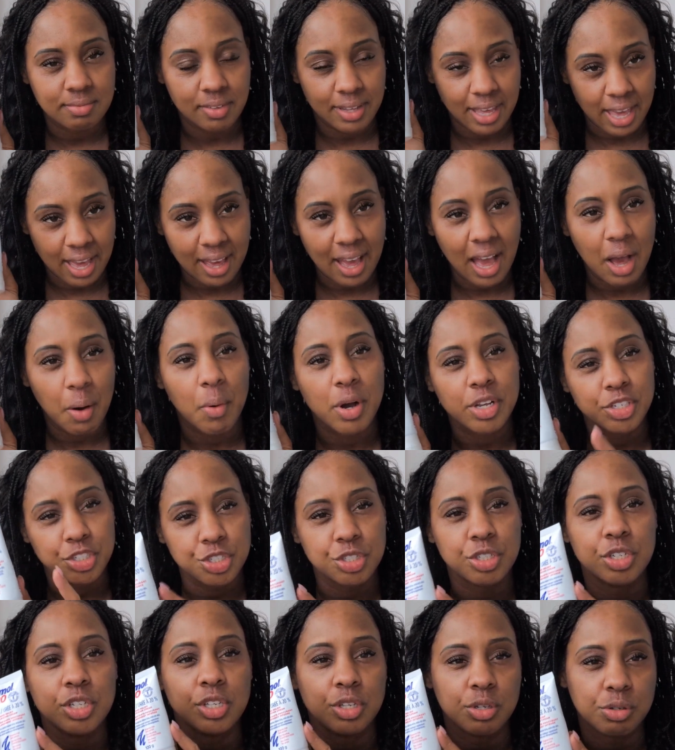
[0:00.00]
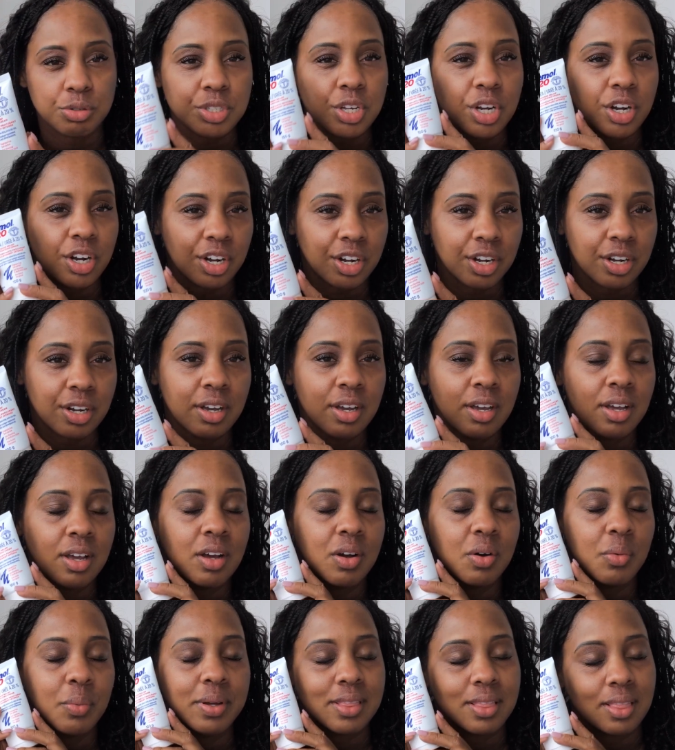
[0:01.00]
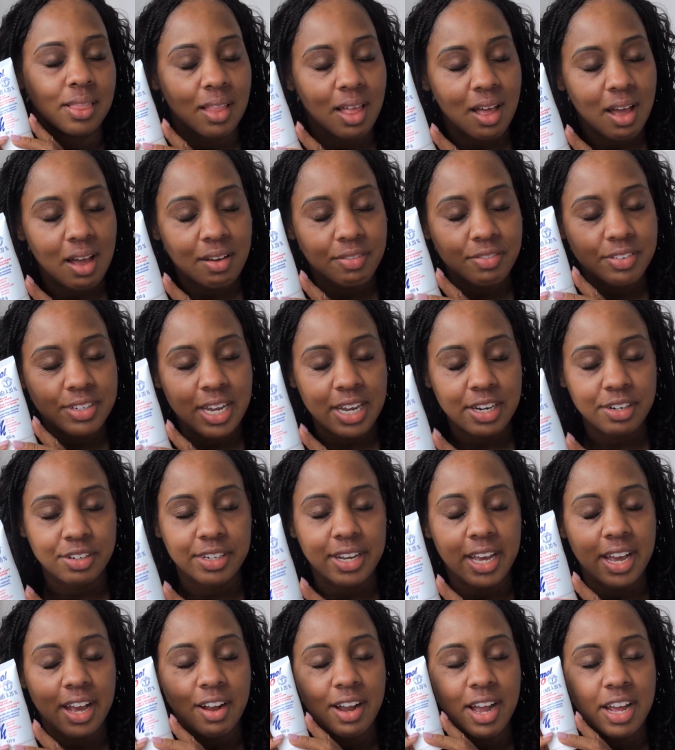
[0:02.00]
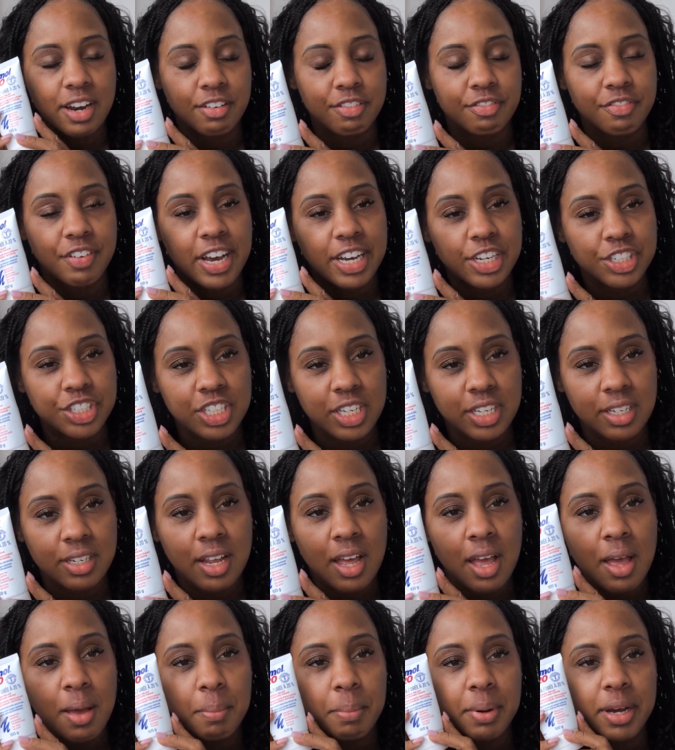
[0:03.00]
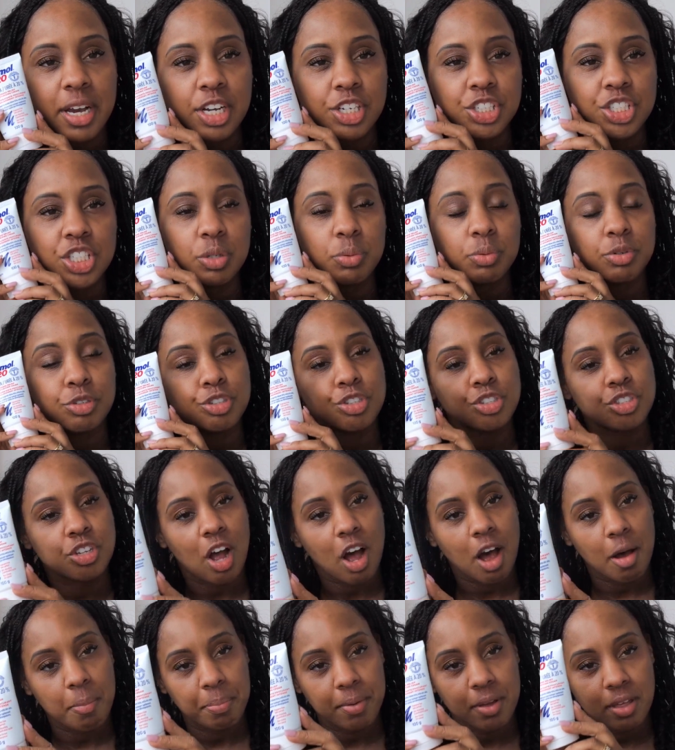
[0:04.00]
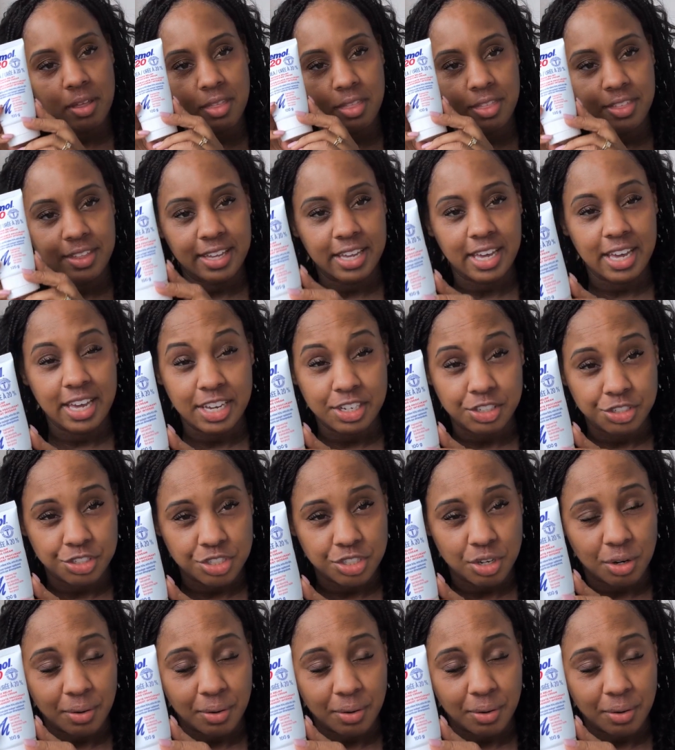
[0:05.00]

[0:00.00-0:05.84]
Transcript: Okay, I want you to use her with love, tender care, and affection because she will stop the itch,